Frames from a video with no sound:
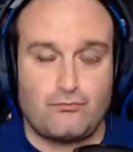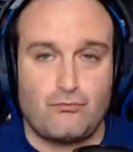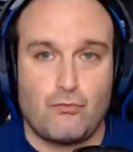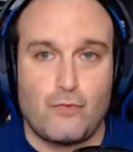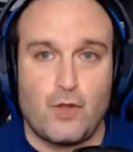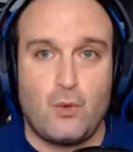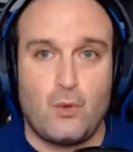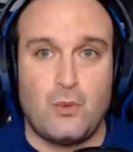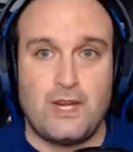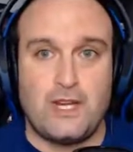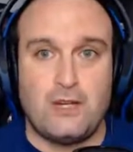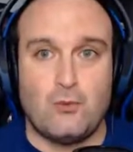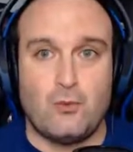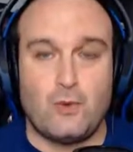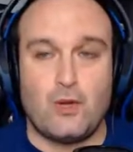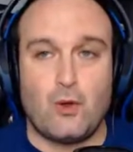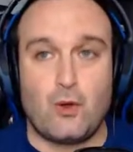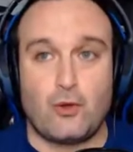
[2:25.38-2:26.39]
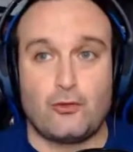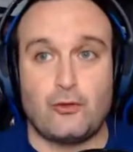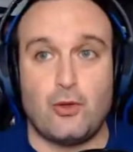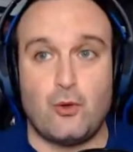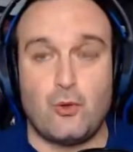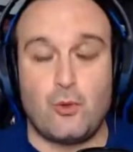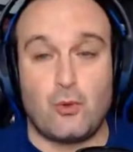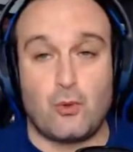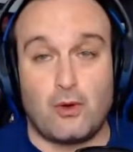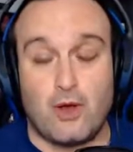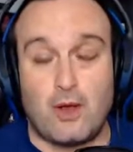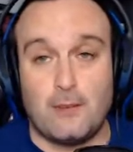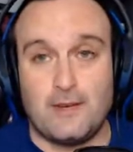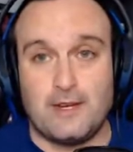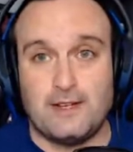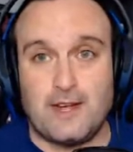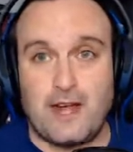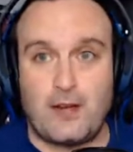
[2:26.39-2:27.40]
We also,
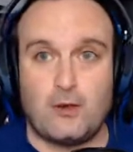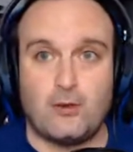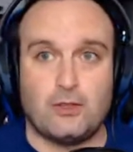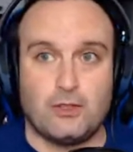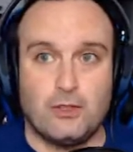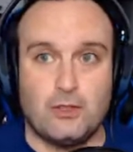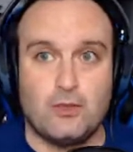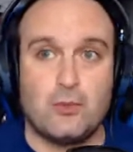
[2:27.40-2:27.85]
not only knew,